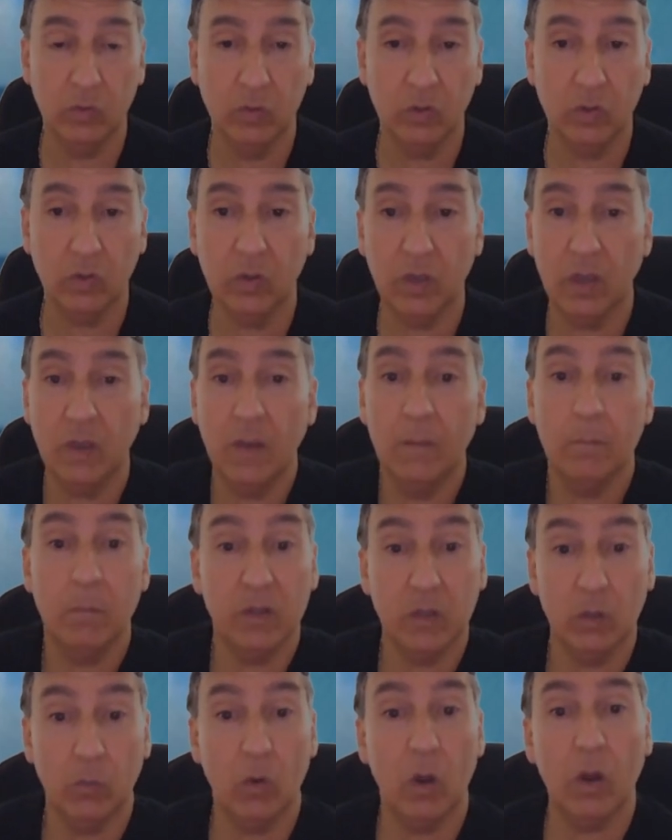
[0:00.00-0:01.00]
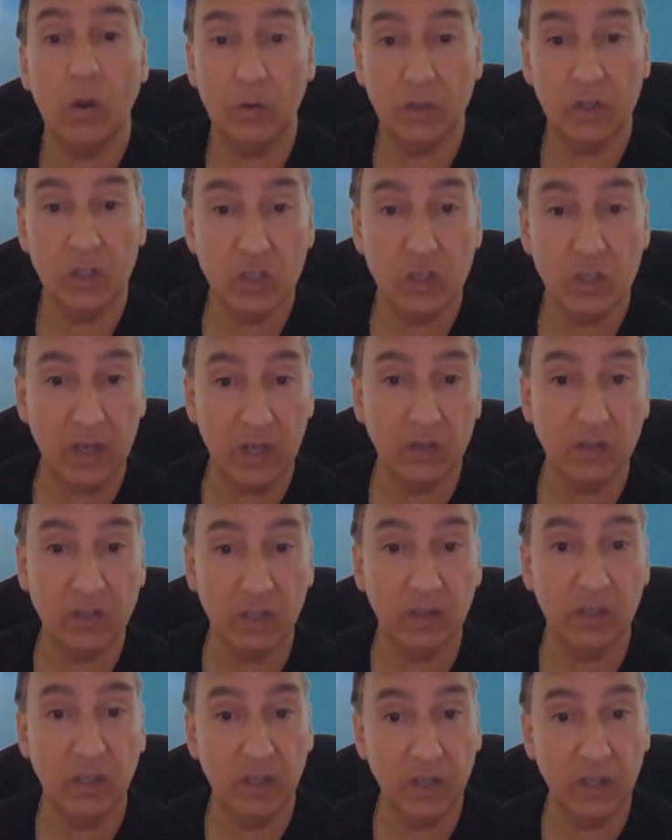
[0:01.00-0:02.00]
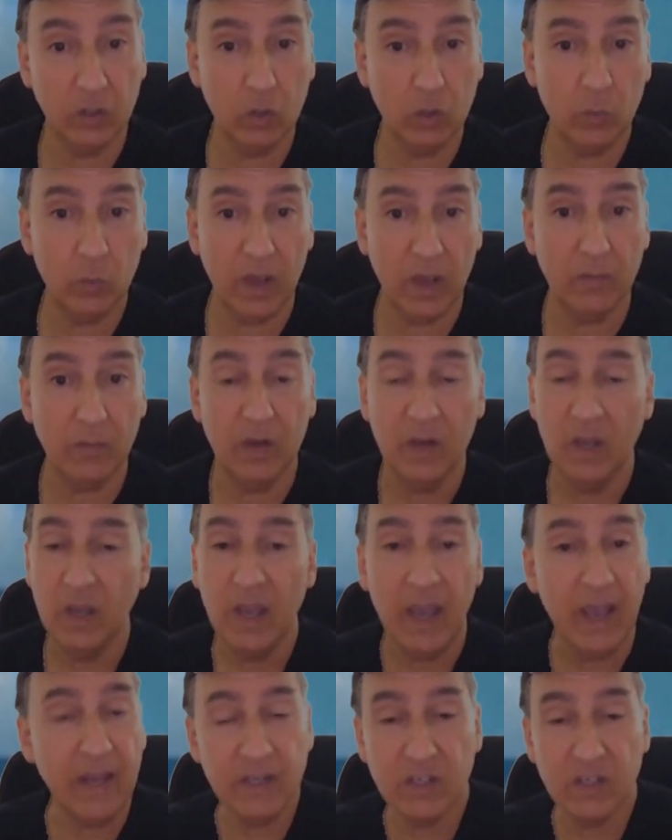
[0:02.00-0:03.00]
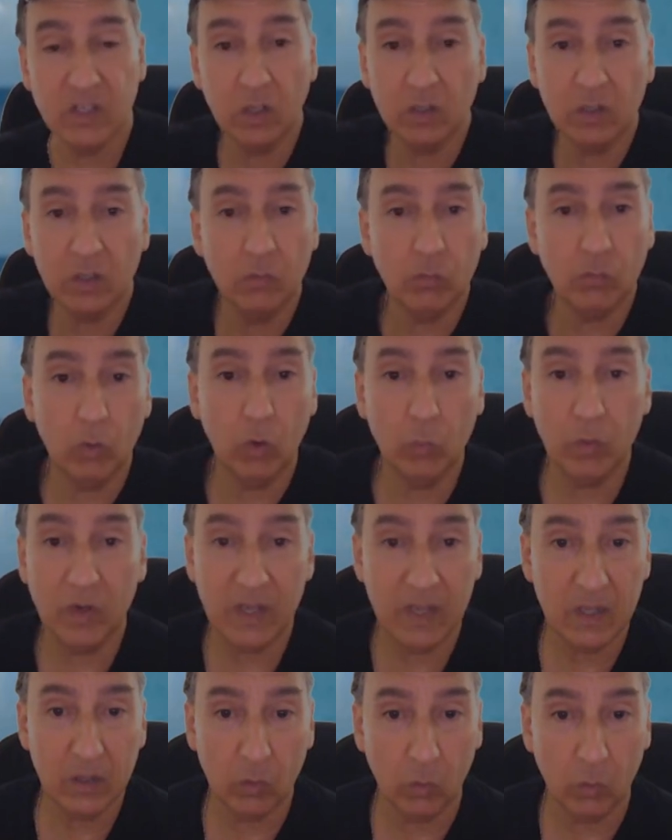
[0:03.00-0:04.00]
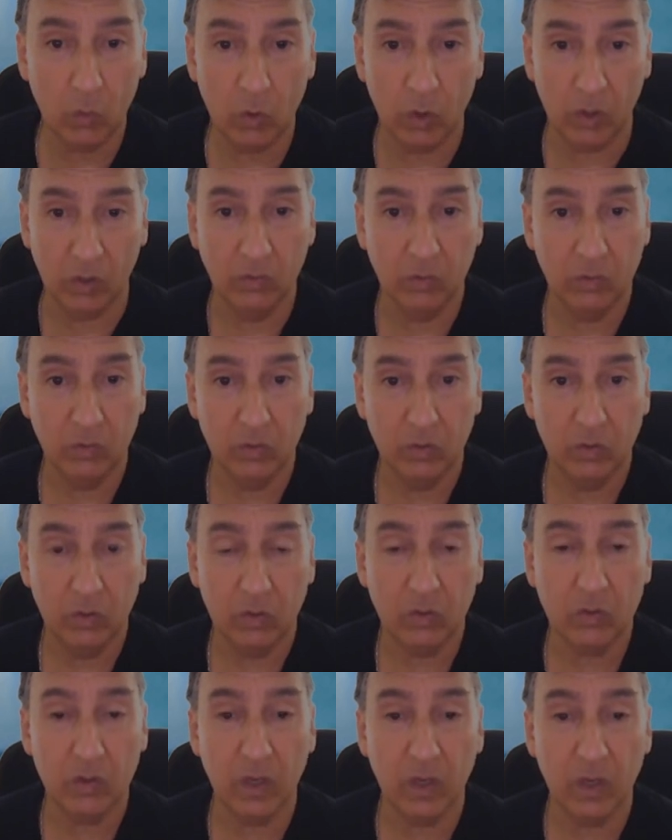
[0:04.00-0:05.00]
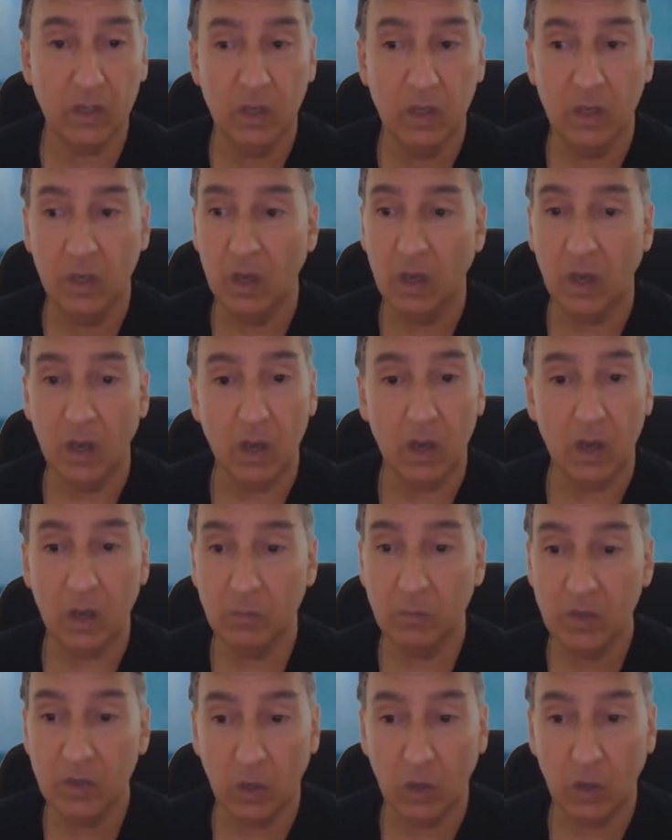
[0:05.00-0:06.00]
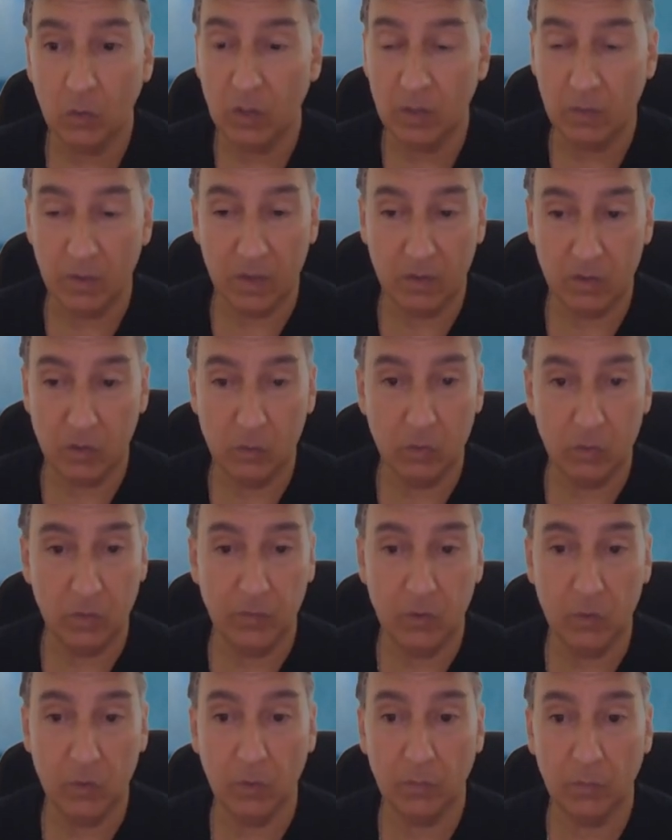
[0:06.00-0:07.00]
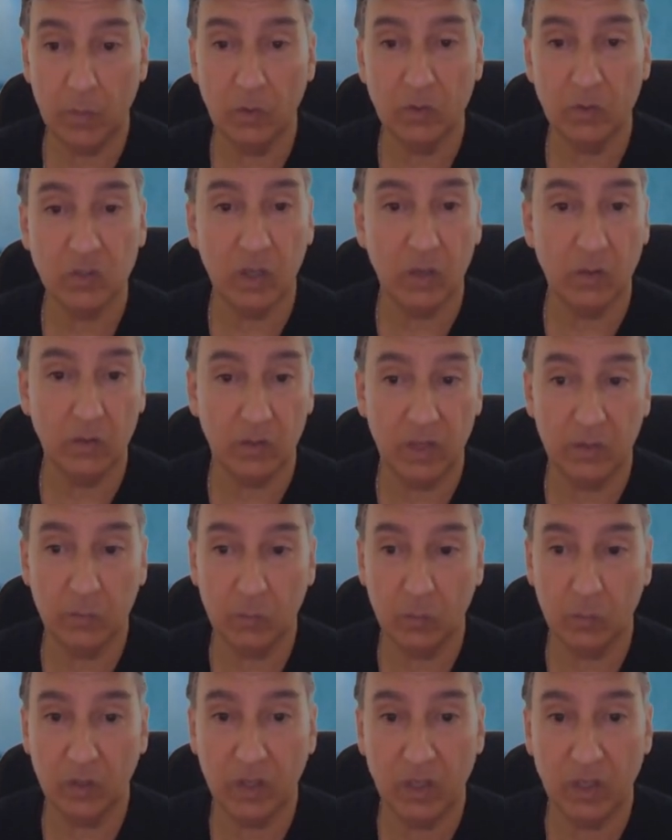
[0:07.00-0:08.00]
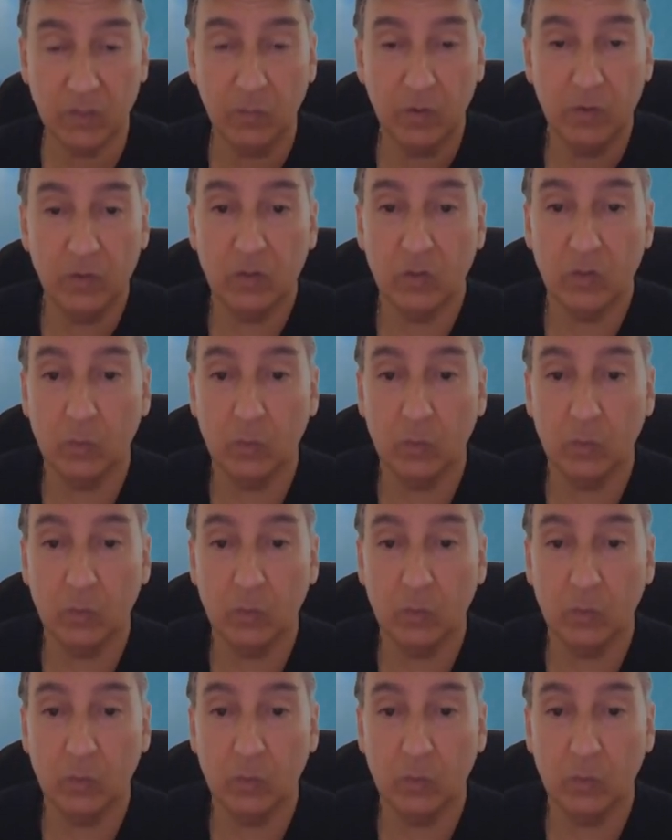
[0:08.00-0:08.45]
Okay, but there are other channels out there that do have it, and there's nothing wrong with either or. Okay, if you're a person that's very into